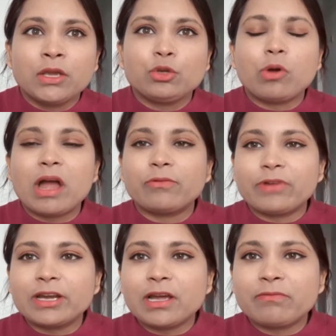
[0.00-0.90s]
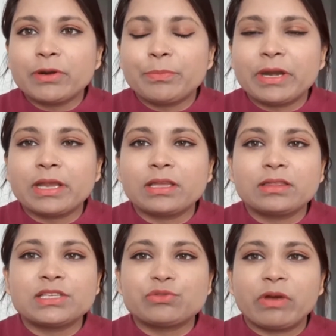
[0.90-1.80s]
You have 1 hour break
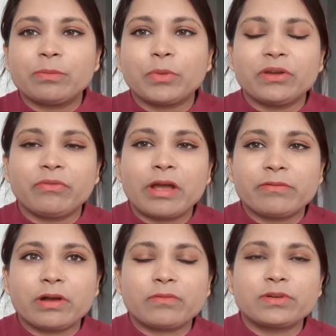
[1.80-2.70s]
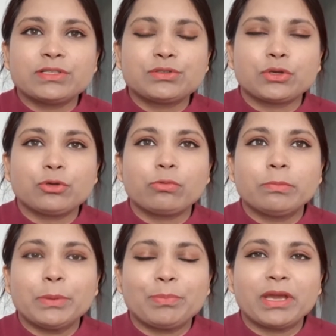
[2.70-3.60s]
in this 12.5 hours, so you will
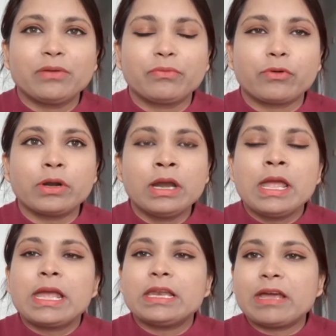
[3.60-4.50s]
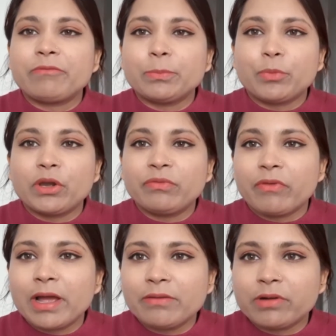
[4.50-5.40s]
be paid for
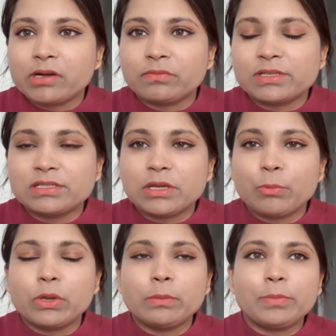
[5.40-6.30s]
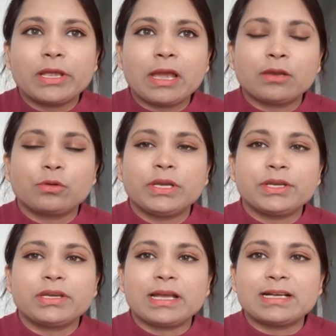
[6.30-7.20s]
11.5 hours. It will be
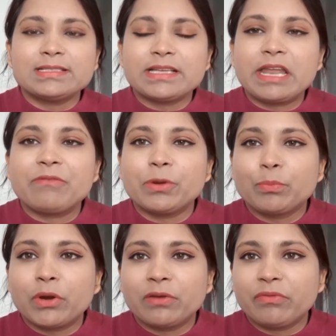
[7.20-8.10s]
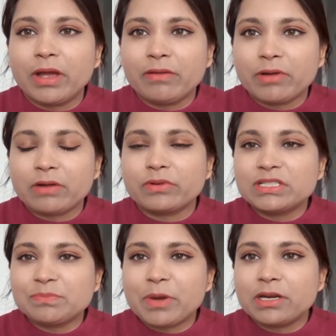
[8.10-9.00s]
calculated as 11.5
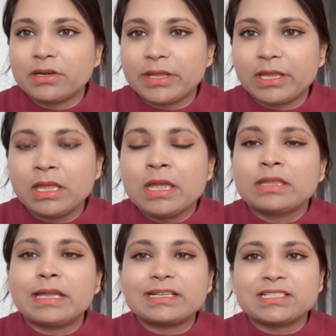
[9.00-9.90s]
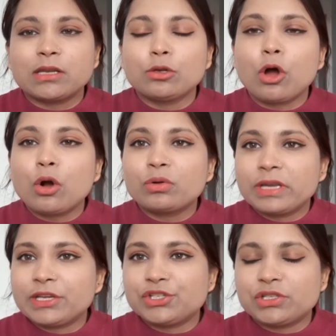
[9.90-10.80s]
hours per day. That's a long
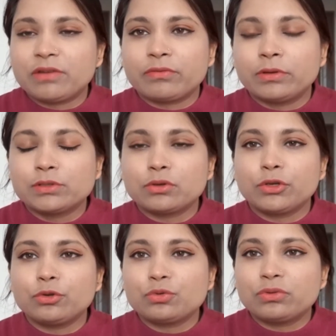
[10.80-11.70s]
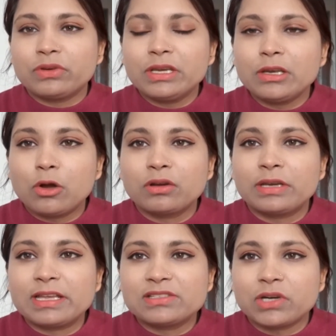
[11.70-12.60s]
day shift. So you do 3 long
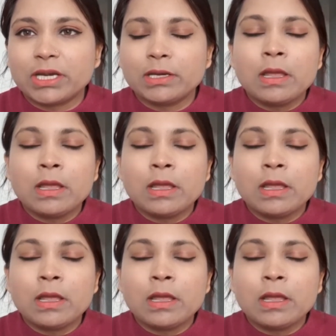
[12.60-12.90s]
days, right?